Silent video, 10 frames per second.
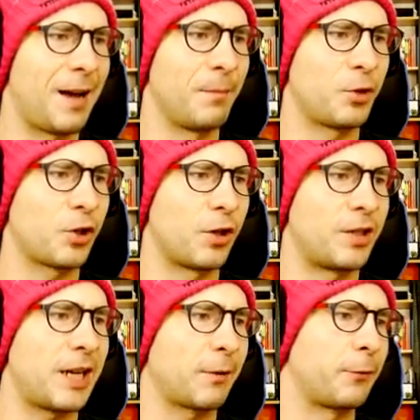um,
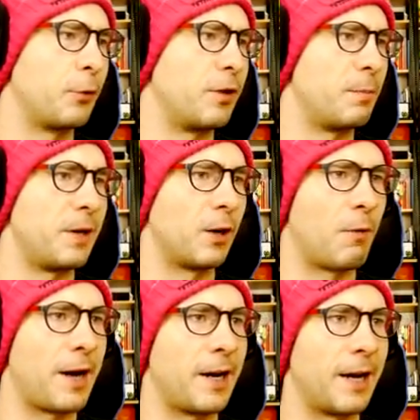sure, take a fruit and a beer.
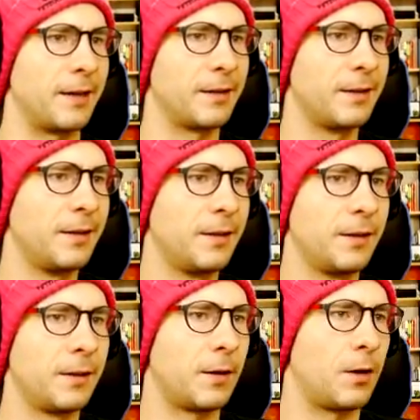Why not?
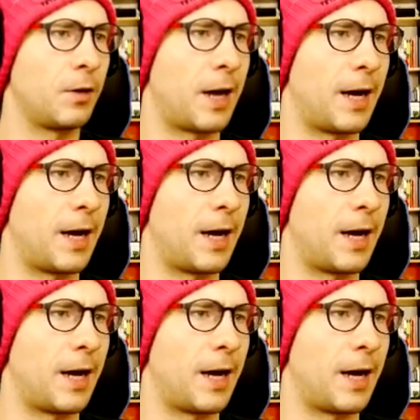Oh